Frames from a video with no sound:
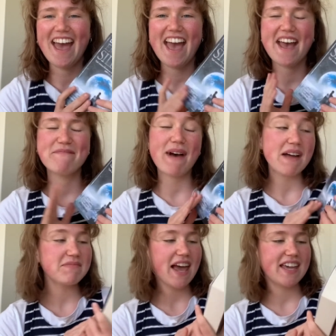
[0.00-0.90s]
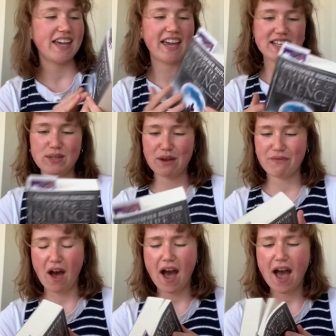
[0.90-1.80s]
I'm liking it so
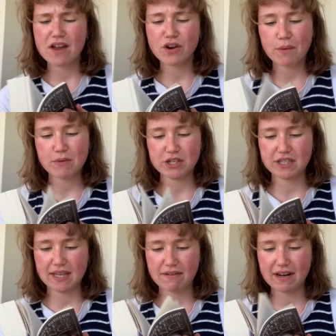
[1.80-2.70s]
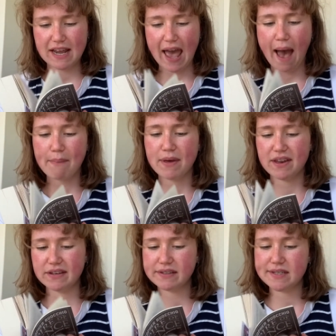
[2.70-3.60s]
far. Not much has really
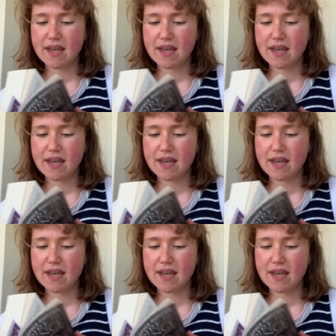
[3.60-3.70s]
happened.